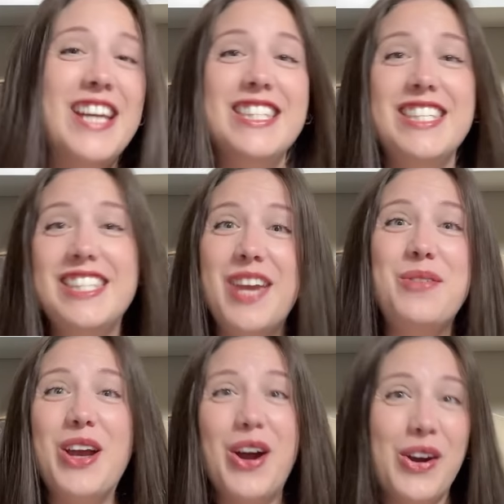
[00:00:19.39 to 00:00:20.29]
Today
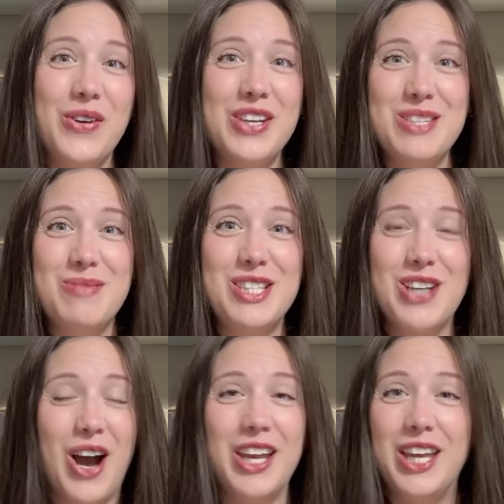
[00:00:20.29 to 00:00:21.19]
we are going to be
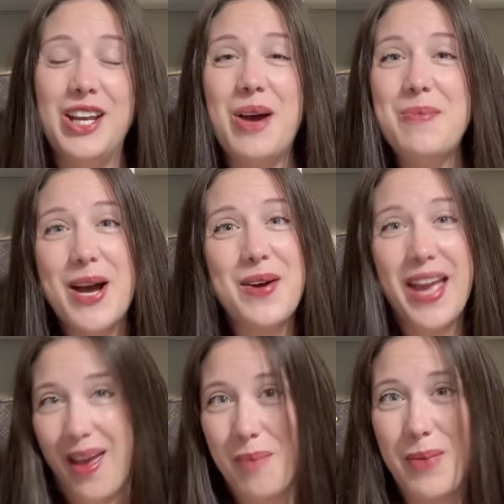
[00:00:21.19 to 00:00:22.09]
talking about
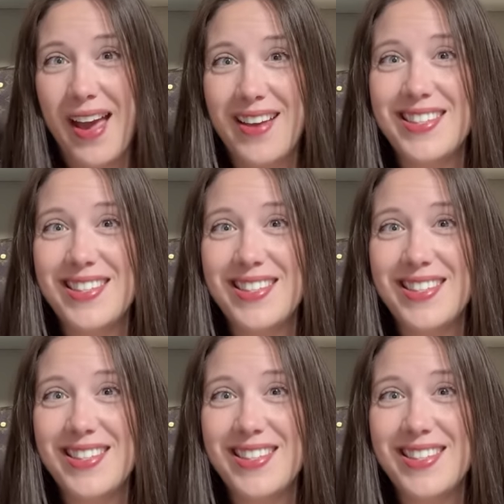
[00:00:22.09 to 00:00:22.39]
handbags.